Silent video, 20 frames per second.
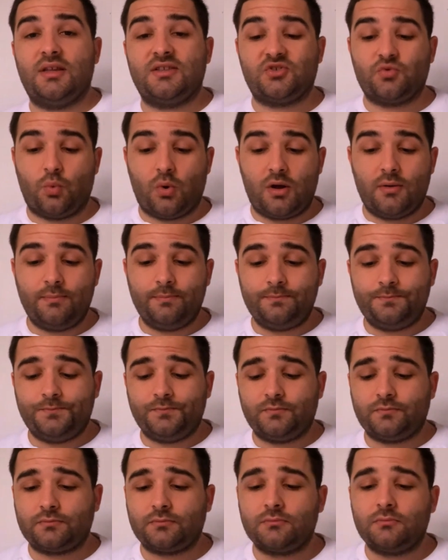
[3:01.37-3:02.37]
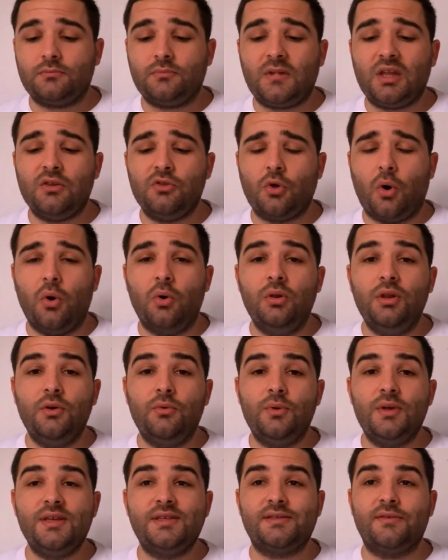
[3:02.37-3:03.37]
one. The only
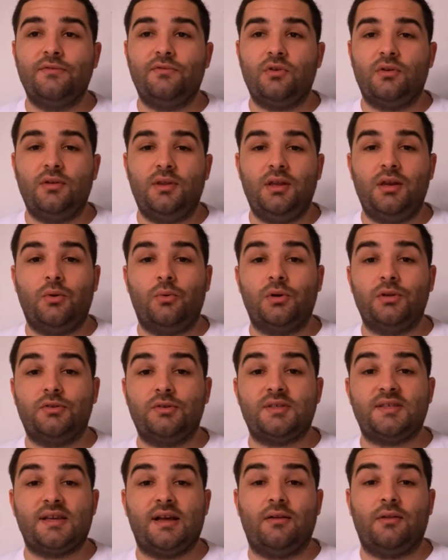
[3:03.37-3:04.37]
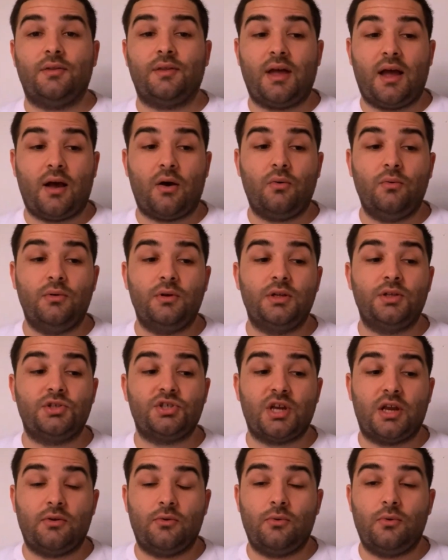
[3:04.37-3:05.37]
reason Fiorentina want to sell now in
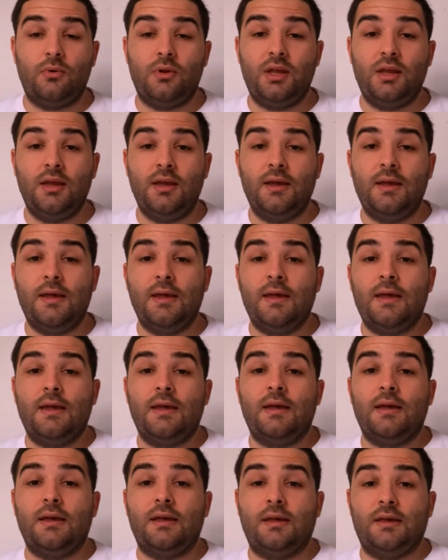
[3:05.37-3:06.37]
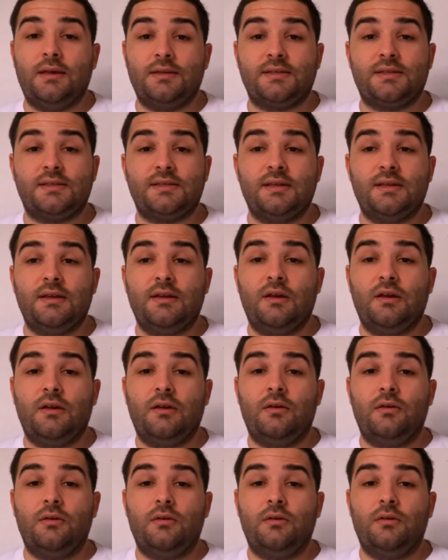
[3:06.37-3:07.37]
January is
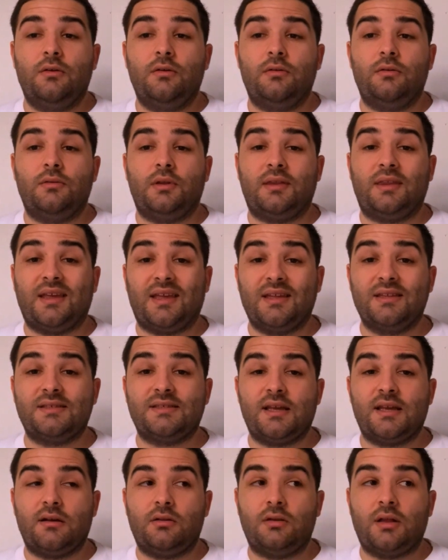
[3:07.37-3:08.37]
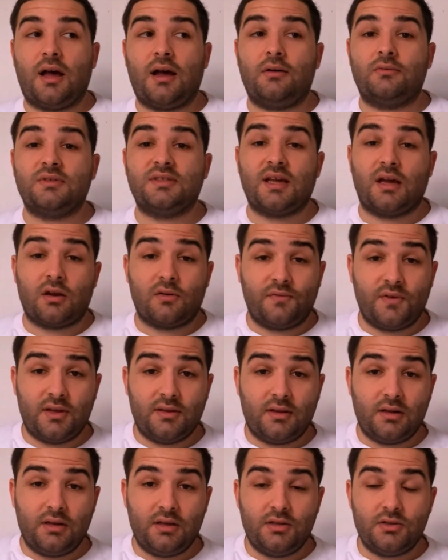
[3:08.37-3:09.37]
that they can sell outside of
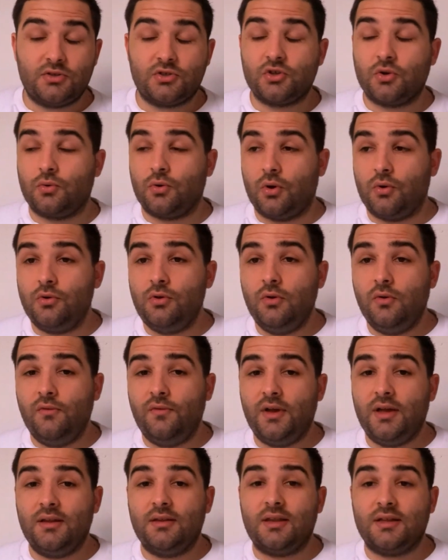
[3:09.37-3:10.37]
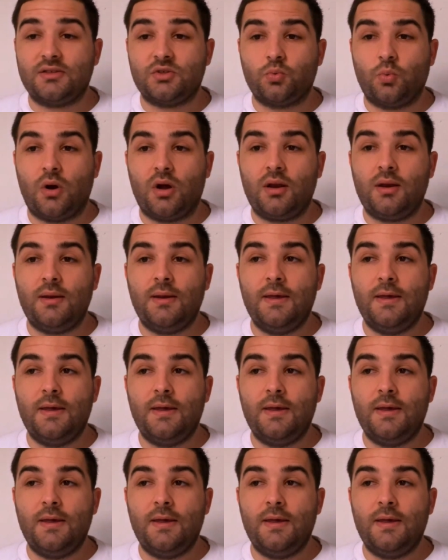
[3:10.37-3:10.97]
Italy. So no Juve, that's one.